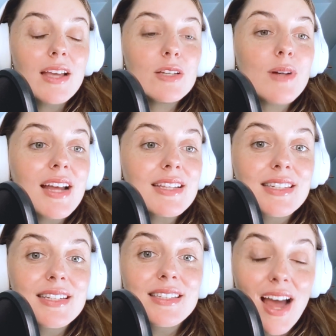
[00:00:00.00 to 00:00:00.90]
you guys
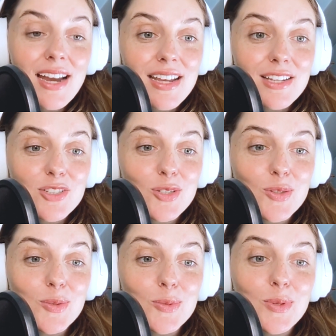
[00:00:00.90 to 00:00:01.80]
decided
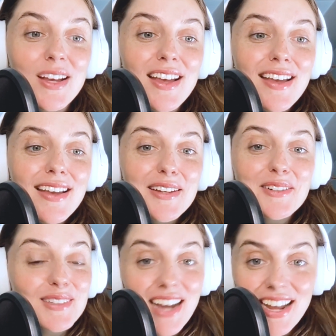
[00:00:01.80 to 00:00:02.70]
to
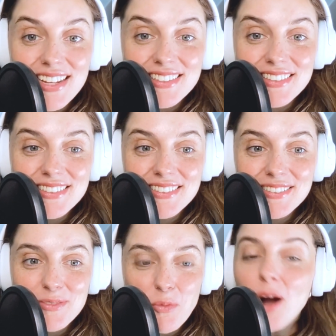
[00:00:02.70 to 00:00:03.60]
create
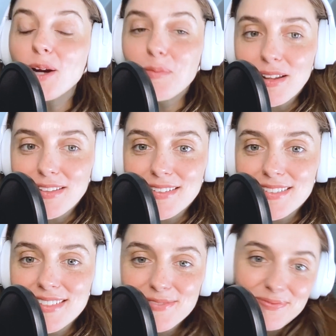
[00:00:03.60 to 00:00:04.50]
Walker Brothers.